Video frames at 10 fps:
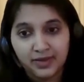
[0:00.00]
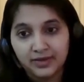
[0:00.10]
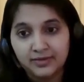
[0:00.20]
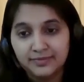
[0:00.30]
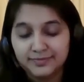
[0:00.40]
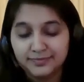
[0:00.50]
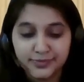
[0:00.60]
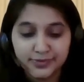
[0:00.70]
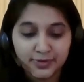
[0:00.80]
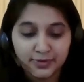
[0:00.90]
Okay.
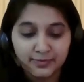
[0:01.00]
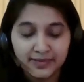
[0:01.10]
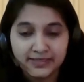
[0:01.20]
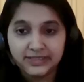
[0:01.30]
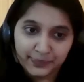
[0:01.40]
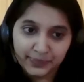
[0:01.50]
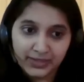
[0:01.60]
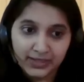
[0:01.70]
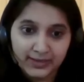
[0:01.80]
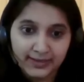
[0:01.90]
So,
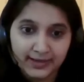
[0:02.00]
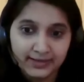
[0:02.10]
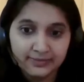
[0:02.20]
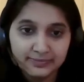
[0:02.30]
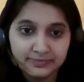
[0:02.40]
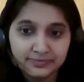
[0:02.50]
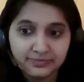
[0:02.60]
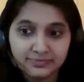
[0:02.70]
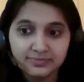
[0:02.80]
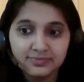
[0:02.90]
right.
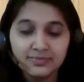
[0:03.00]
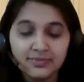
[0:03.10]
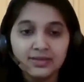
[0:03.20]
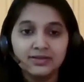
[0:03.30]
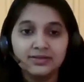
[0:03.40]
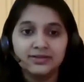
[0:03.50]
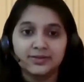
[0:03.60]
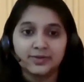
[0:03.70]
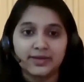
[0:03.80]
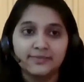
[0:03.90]

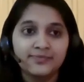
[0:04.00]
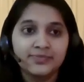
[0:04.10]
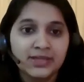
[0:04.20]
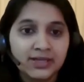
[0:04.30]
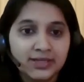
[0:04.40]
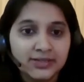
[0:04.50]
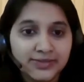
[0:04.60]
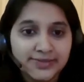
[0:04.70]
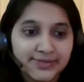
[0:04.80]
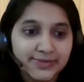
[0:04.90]
Okay.
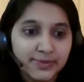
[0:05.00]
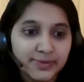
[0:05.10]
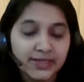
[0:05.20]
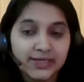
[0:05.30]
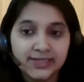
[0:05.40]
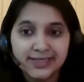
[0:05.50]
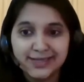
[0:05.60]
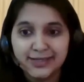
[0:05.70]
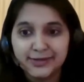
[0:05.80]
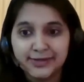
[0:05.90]
So yeah, I
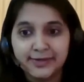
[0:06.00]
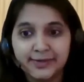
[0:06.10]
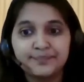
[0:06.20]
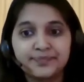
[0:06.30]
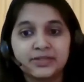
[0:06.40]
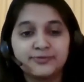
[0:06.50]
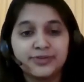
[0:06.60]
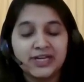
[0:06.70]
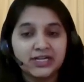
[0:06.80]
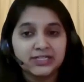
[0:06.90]
think
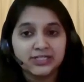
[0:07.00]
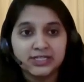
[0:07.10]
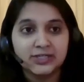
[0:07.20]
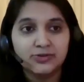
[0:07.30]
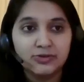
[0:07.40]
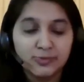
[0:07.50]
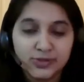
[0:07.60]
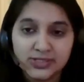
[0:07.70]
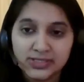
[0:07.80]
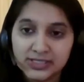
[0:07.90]
we are
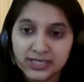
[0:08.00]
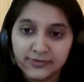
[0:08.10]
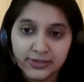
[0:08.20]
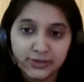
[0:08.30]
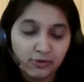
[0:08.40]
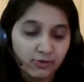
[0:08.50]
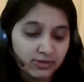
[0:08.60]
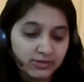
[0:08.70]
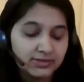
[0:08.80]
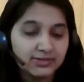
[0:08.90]
almost covered
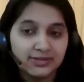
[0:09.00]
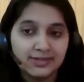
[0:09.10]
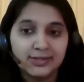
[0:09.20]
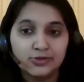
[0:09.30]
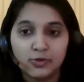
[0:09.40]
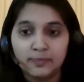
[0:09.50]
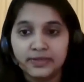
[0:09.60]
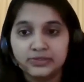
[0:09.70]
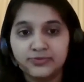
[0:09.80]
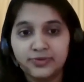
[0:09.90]
all the
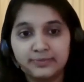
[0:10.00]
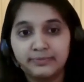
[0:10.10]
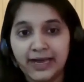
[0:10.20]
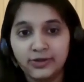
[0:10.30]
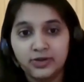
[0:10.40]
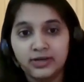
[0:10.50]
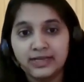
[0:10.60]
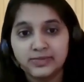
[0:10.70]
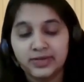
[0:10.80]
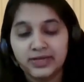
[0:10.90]
topics from
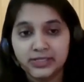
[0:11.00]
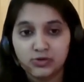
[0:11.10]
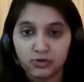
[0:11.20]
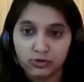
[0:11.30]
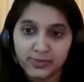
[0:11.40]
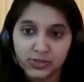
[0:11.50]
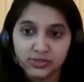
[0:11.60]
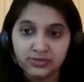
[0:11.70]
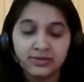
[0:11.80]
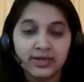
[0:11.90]
manual as well as
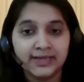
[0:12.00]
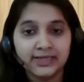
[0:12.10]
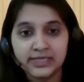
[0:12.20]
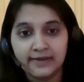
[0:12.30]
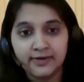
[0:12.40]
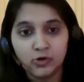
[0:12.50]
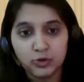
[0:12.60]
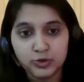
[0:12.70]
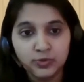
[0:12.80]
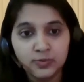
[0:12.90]
automation and Java
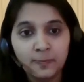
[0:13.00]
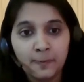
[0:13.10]
also.